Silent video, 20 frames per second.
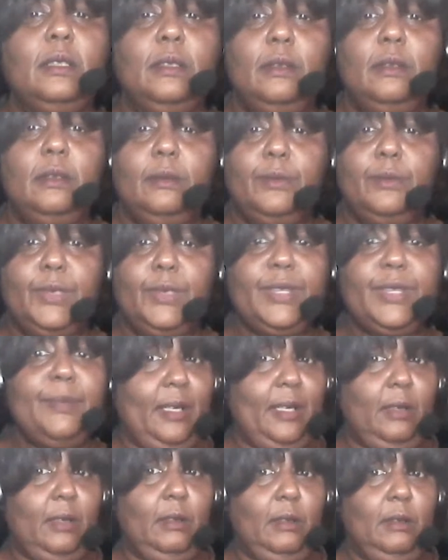bring the
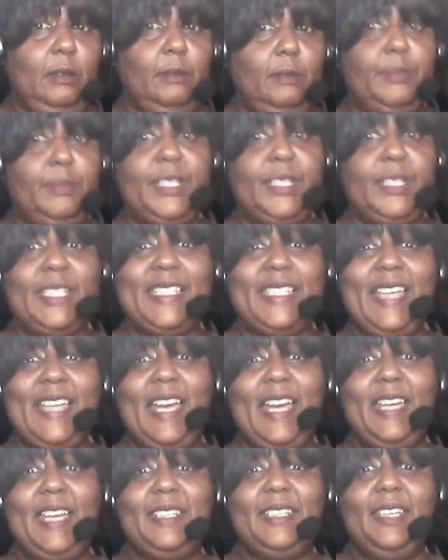mouse down when it
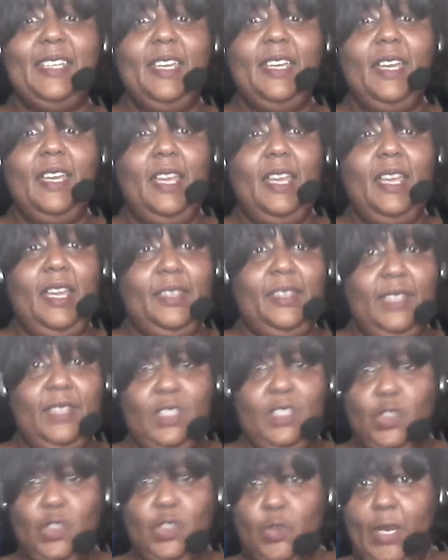becomes a
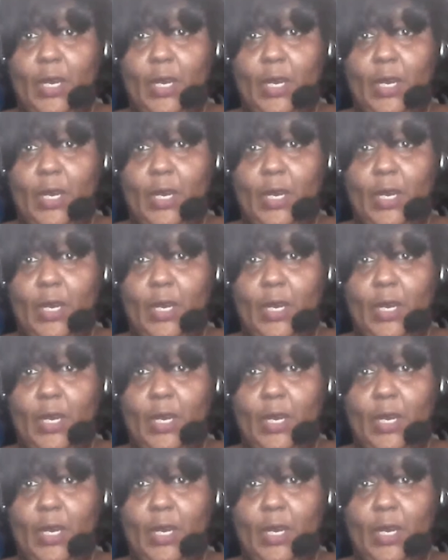black